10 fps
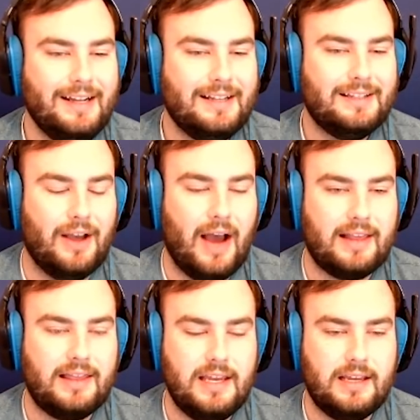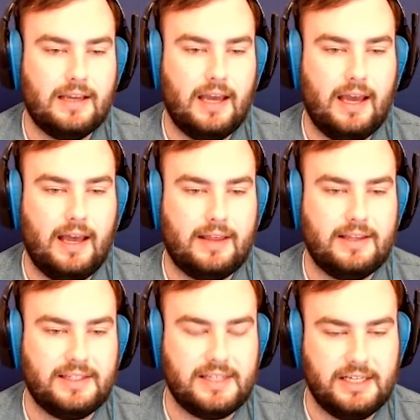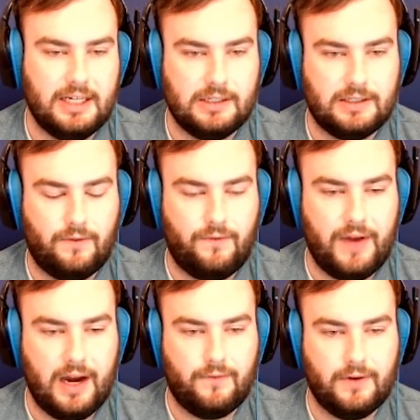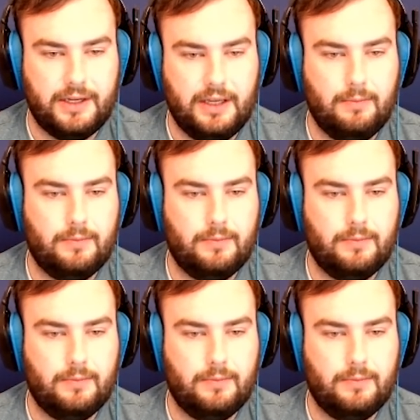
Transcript: So I think C tier is fair for him.